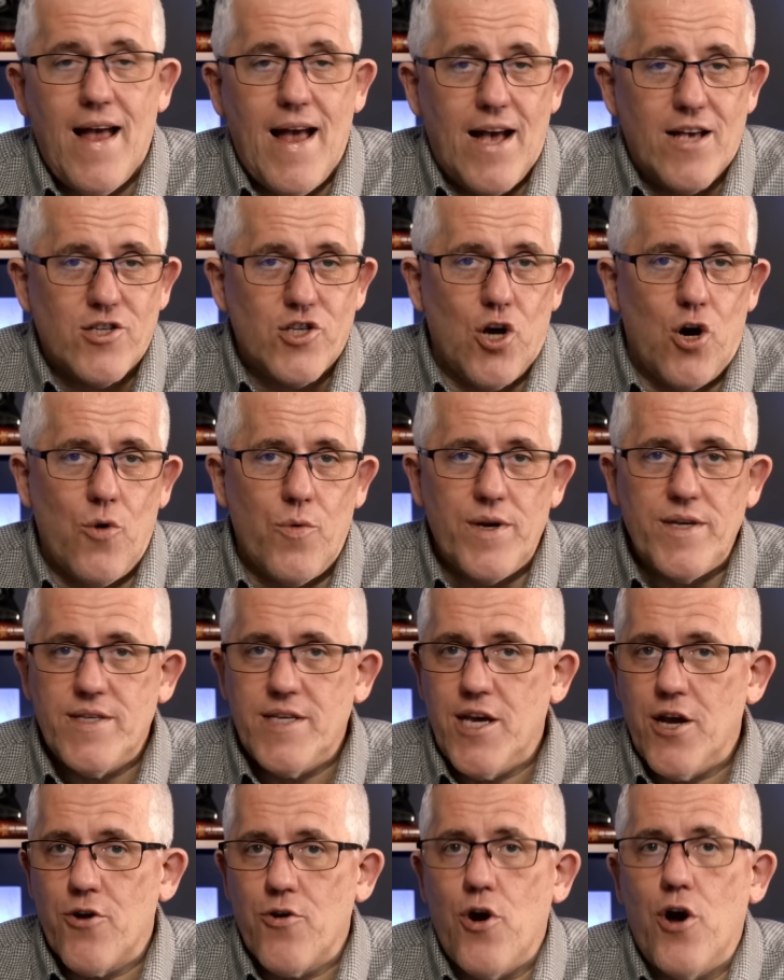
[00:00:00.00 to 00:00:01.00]
As always,
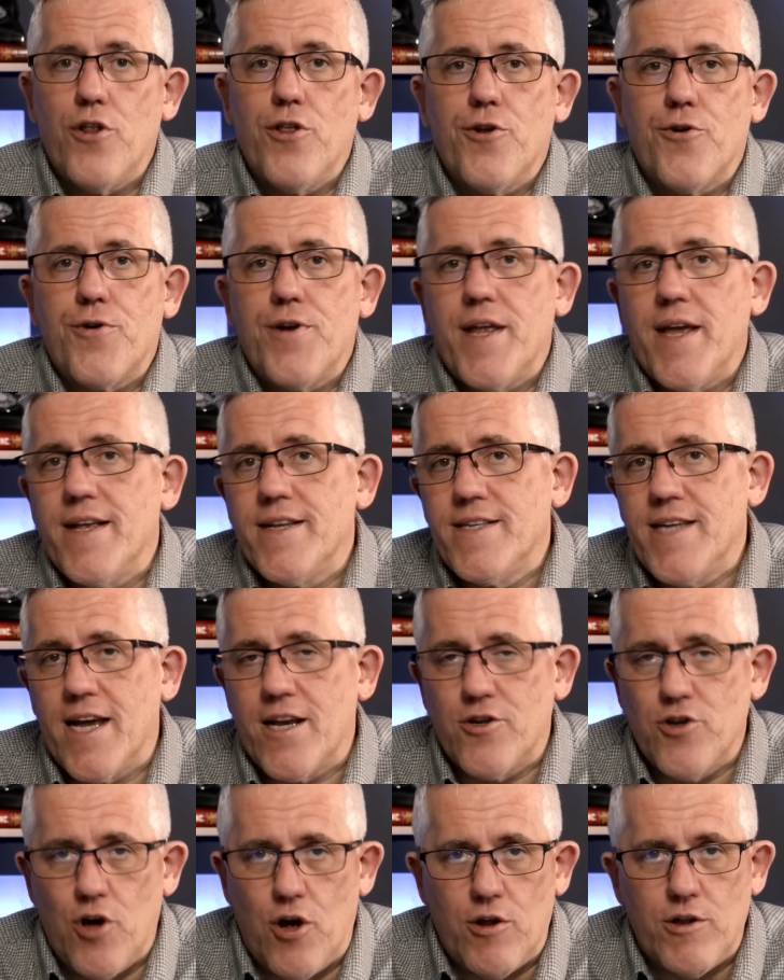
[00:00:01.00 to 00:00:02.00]
here on Learning and
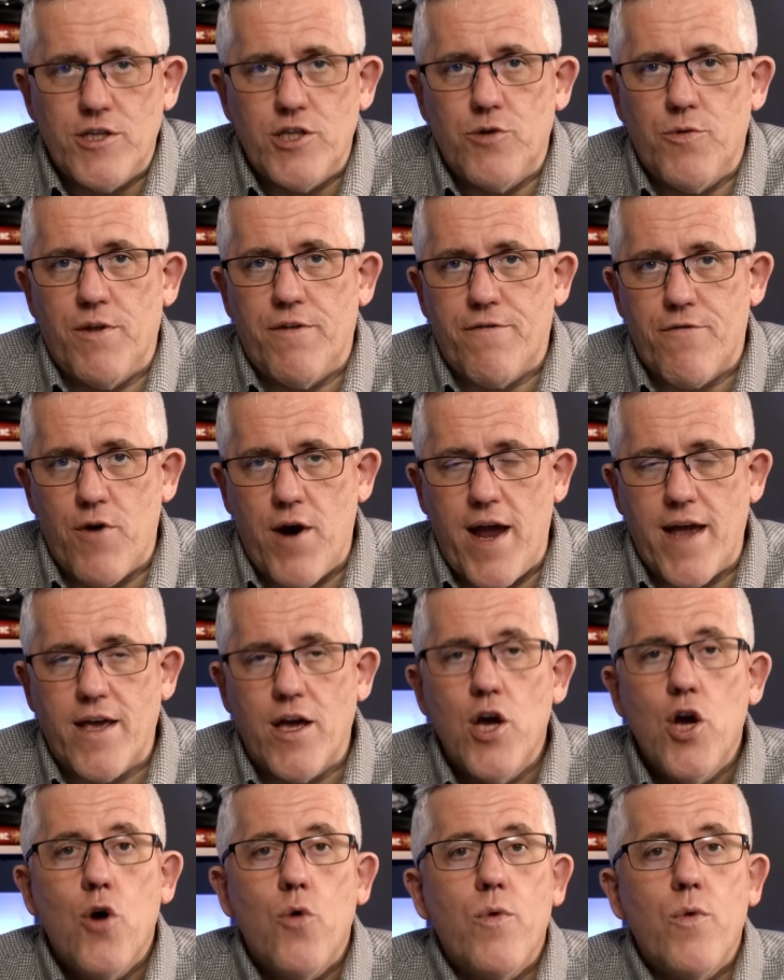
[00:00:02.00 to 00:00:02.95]
Technology with Frank,